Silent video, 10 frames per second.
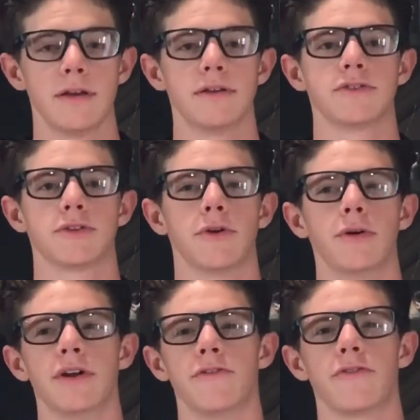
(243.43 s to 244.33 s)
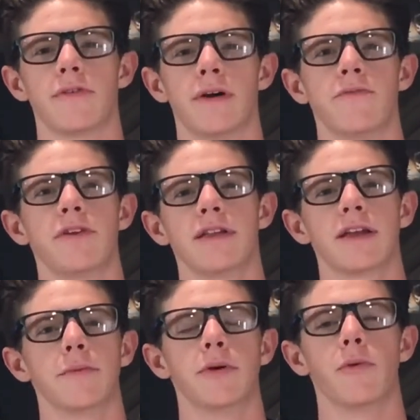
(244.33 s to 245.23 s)
So if I'm
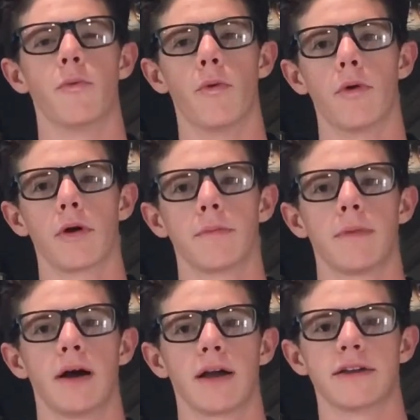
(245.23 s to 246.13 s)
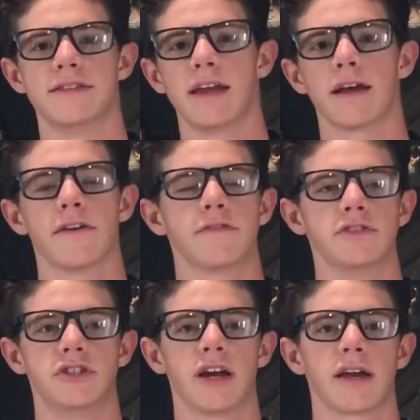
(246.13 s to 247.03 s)
feeling a bit warm, I can take off
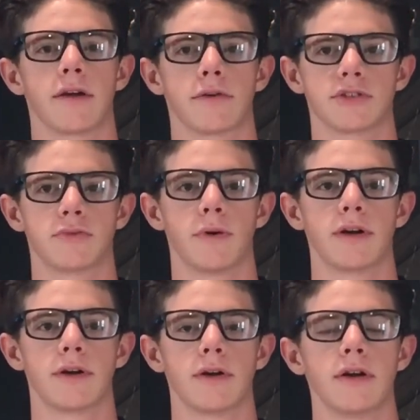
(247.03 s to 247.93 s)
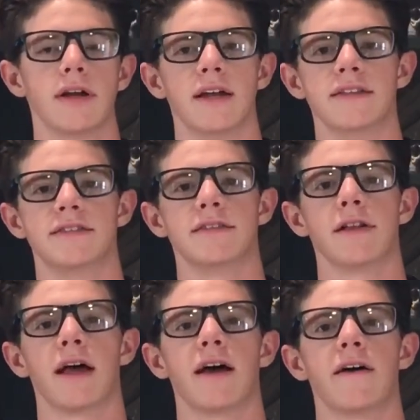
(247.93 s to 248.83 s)
the jacket or sweater and still
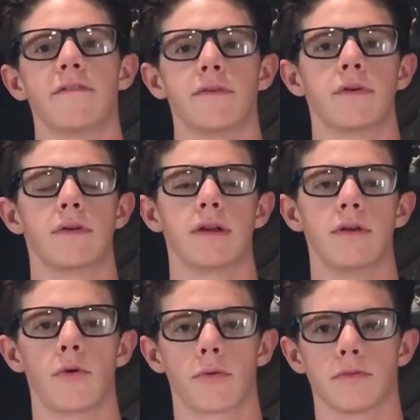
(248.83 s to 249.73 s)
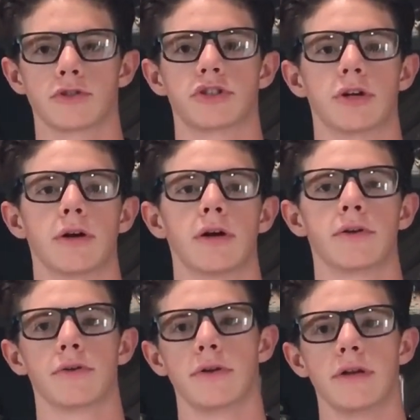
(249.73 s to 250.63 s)
have a normal shirt
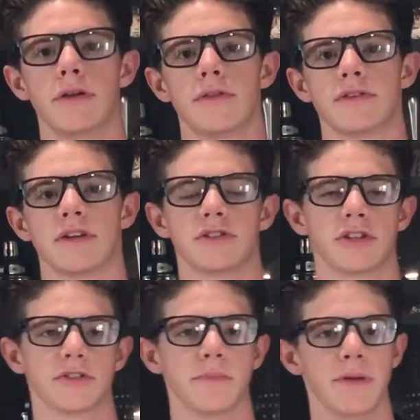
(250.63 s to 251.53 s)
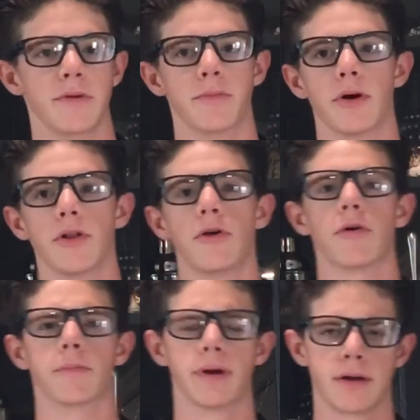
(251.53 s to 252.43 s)
underneath, such as maybe a polo or
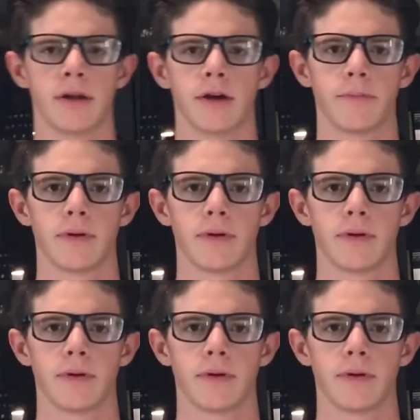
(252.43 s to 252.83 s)
button-up,